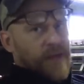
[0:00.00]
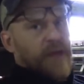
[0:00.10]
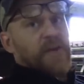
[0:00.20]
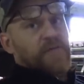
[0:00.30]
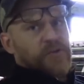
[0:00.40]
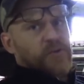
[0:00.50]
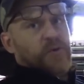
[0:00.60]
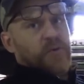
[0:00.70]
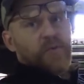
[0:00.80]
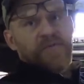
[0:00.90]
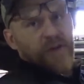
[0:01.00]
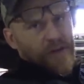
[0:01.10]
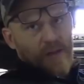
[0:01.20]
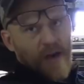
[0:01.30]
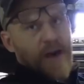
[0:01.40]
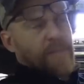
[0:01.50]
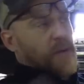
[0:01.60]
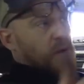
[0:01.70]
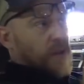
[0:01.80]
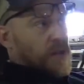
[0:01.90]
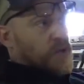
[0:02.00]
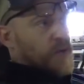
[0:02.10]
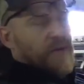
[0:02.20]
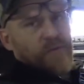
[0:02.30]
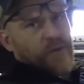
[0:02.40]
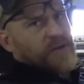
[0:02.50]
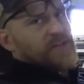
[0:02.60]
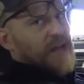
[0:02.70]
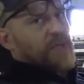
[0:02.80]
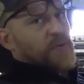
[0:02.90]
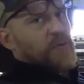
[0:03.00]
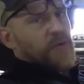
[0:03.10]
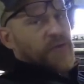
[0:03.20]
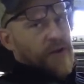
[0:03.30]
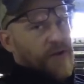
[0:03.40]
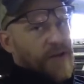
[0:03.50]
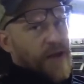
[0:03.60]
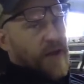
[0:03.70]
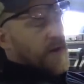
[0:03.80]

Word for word: Yeah, for sure. We've done a lot, but you haven't really sat through the theory yet.